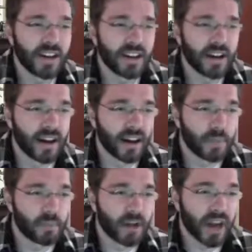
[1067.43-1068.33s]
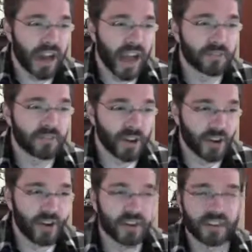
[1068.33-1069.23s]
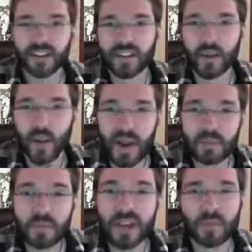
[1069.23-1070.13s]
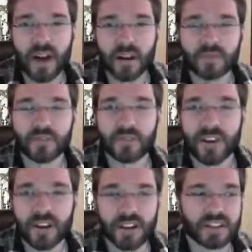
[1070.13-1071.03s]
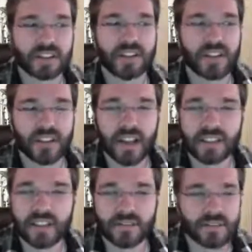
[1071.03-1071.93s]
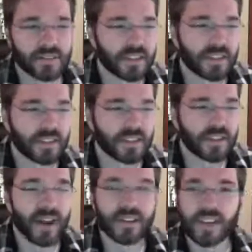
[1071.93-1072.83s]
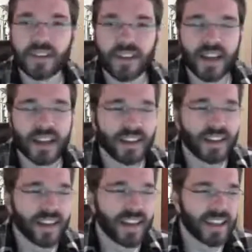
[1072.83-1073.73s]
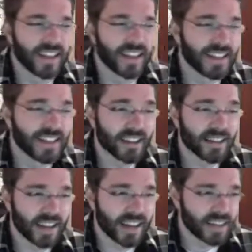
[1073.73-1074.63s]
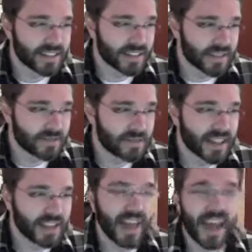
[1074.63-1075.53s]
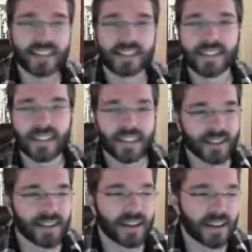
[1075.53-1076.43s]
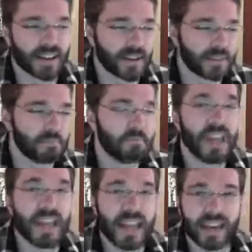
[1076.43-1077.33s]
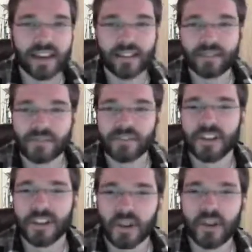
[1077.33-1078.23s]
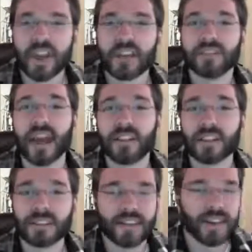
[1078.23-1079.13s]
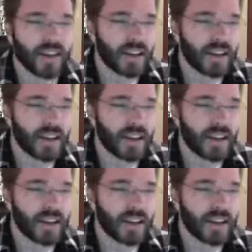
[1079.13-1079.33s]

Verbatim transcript: Uh, but I have heard quite a bit about it from the artists in the collective and, and around the internet. And uh, it sounds like it's a fantastic uh, meeting of creative talents.